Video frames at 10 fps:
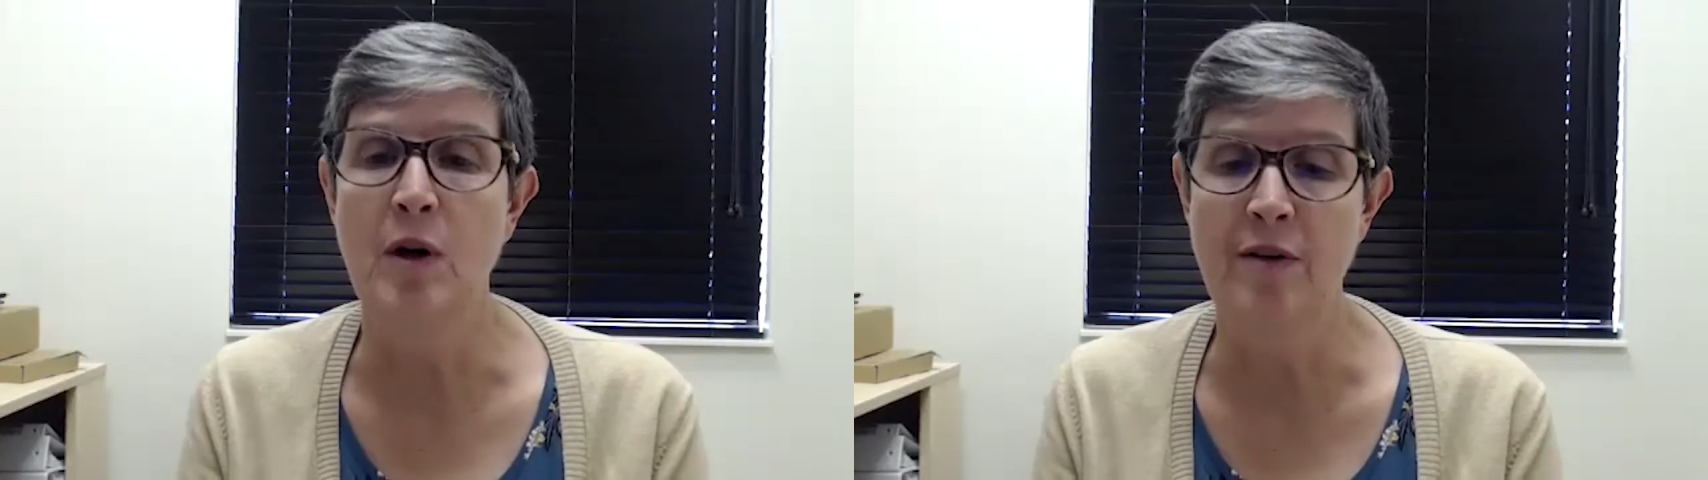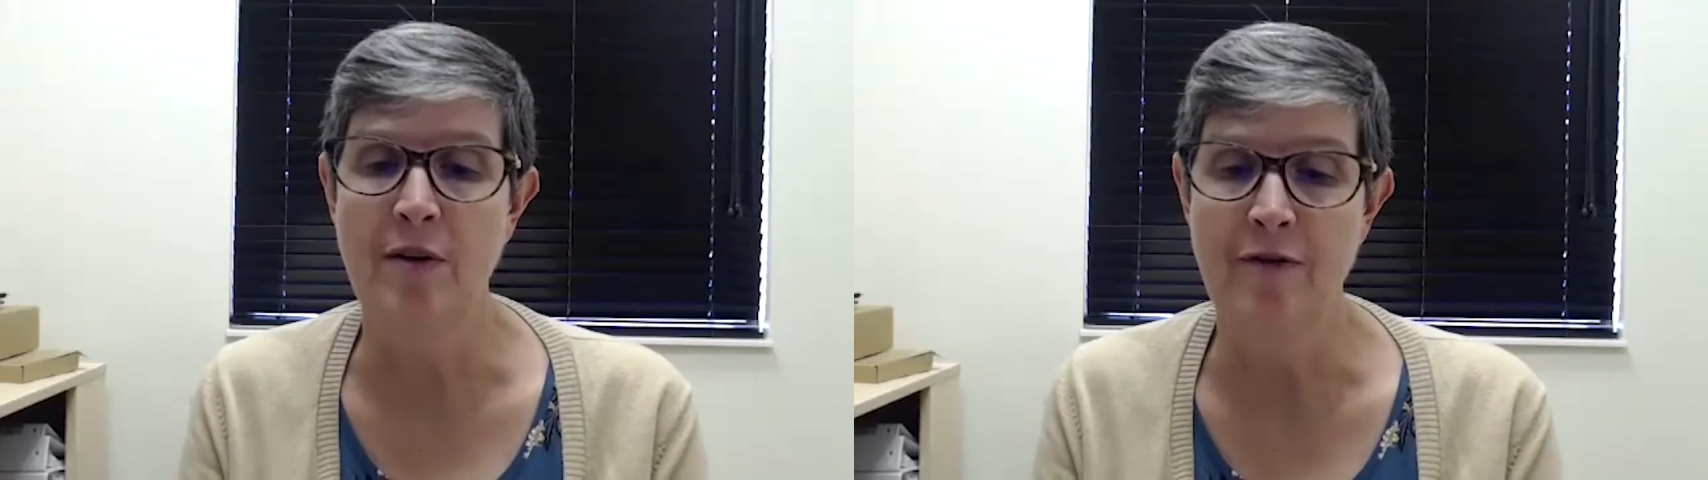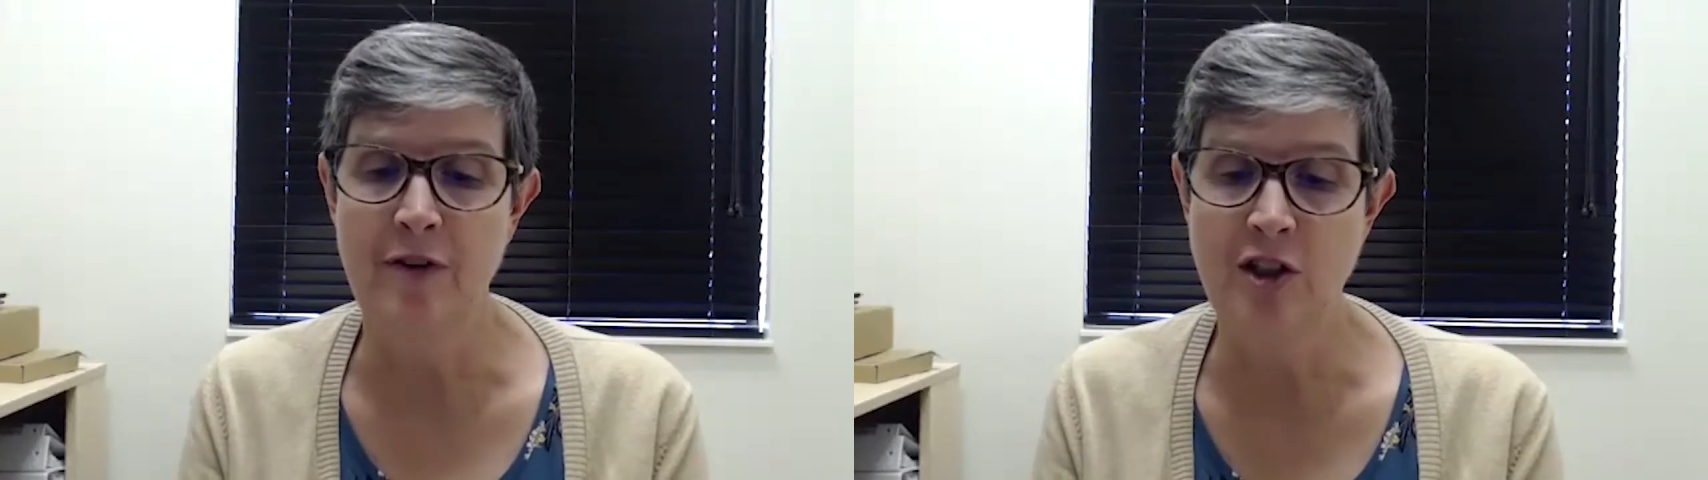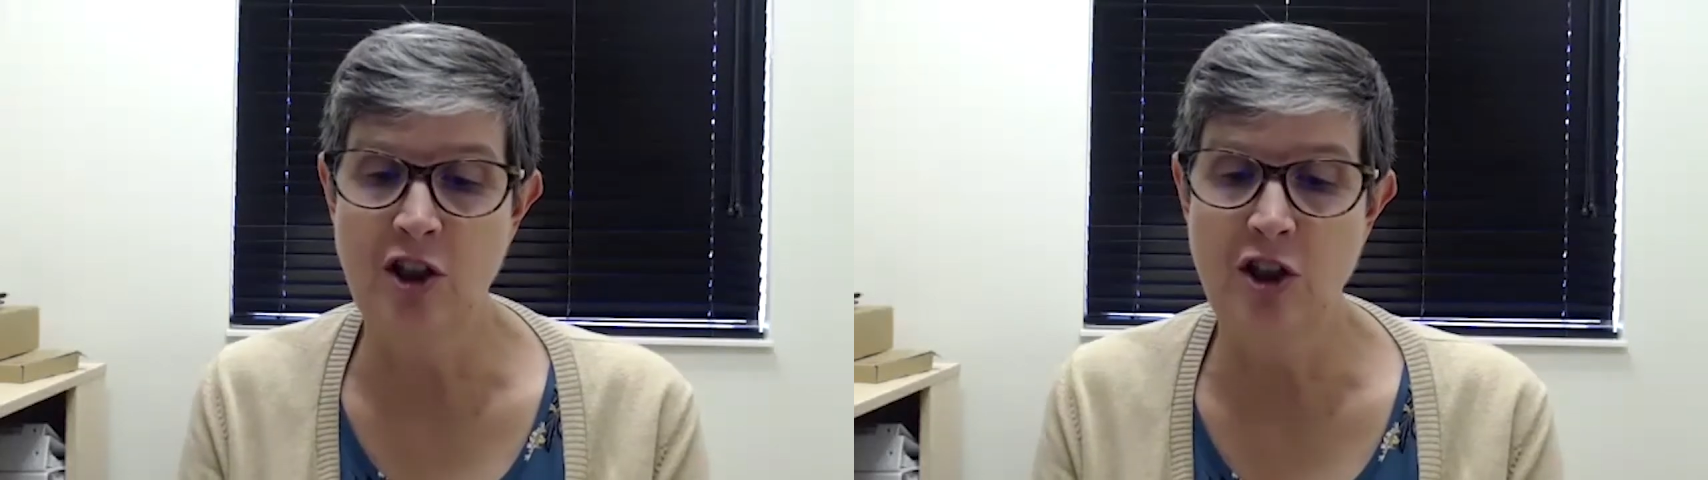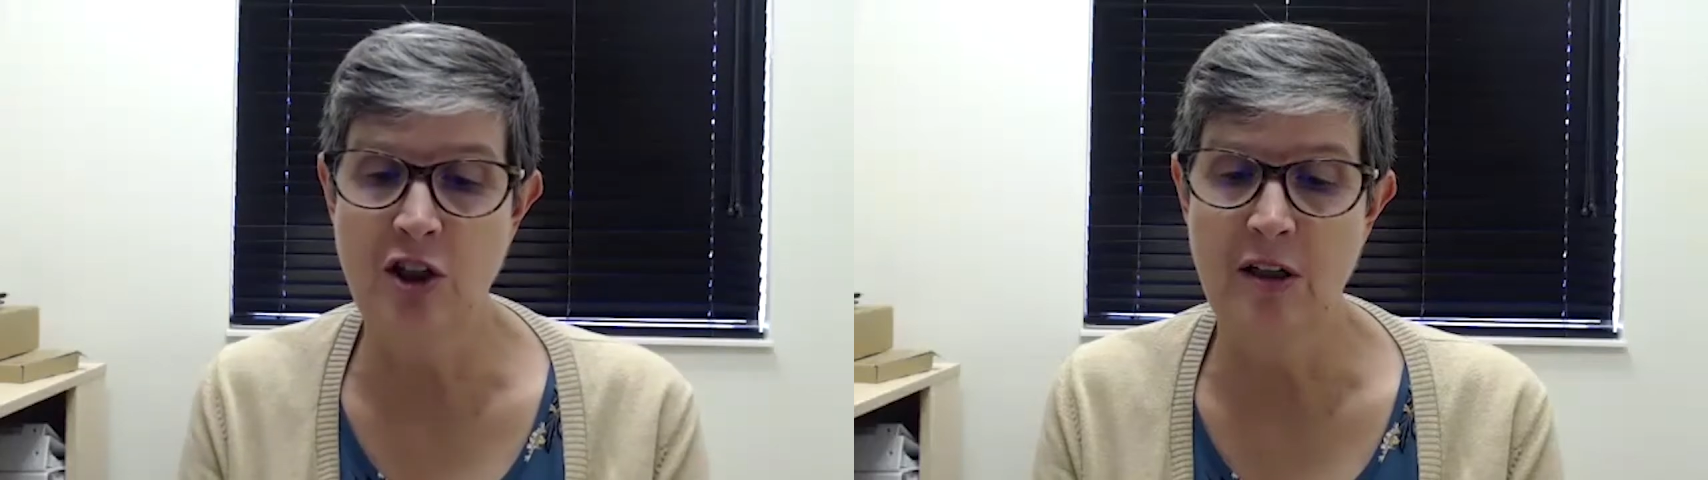the
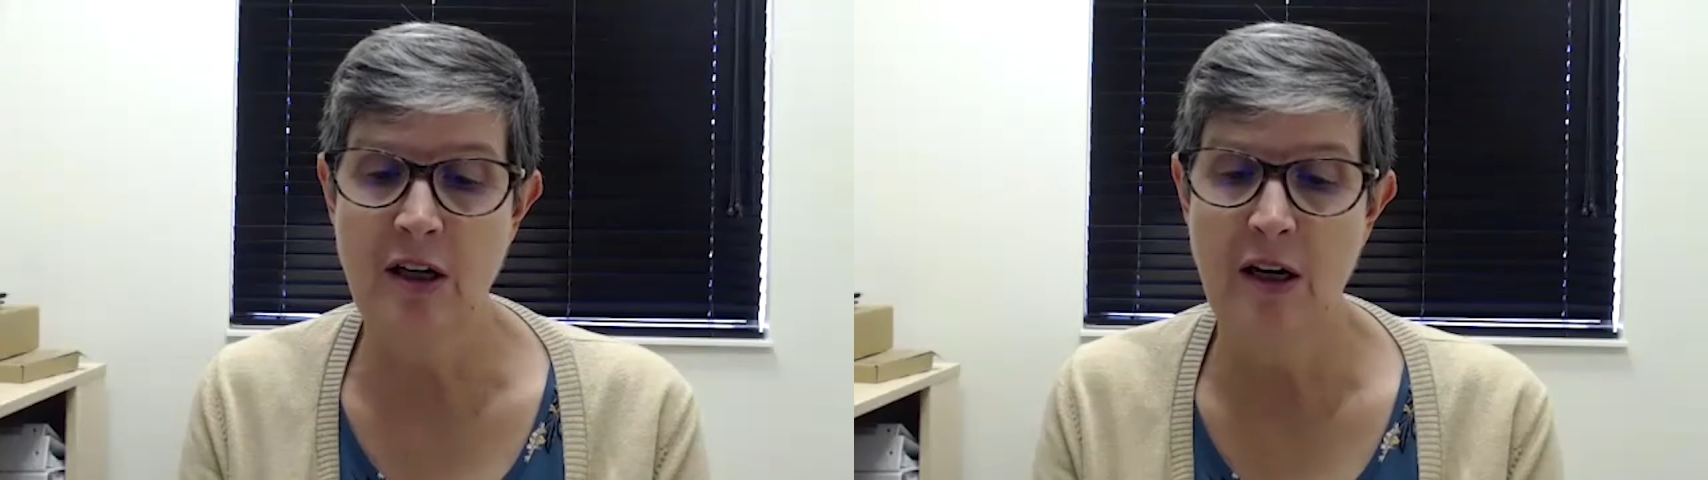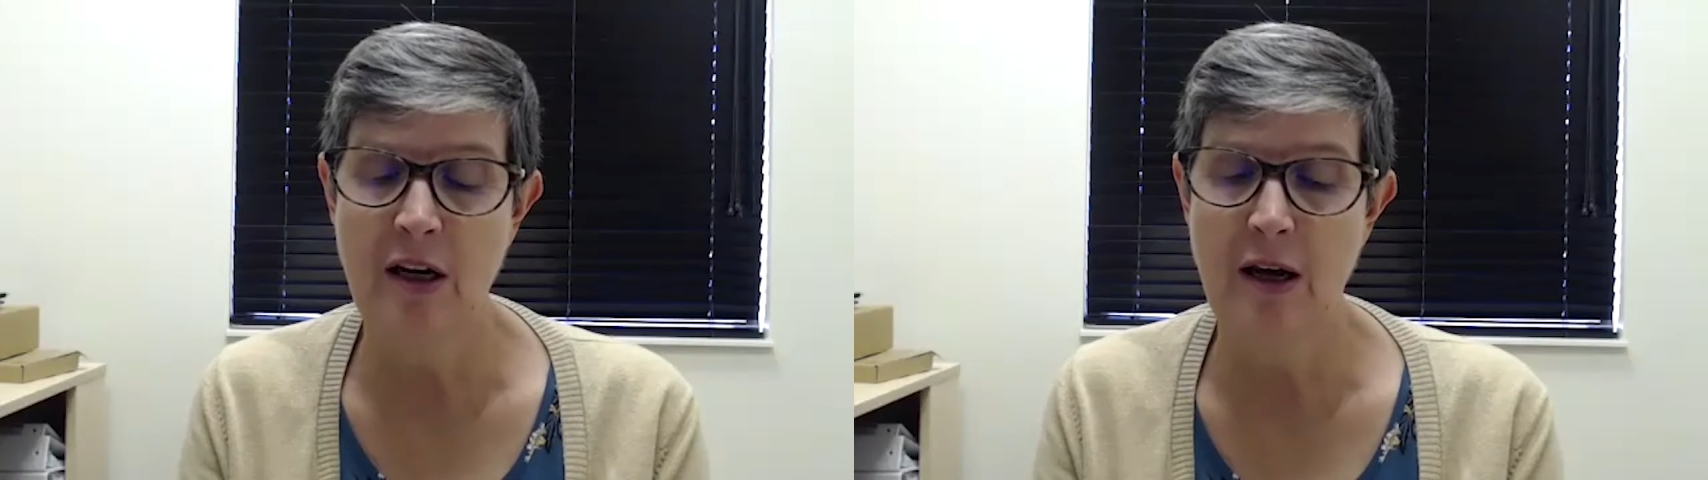physician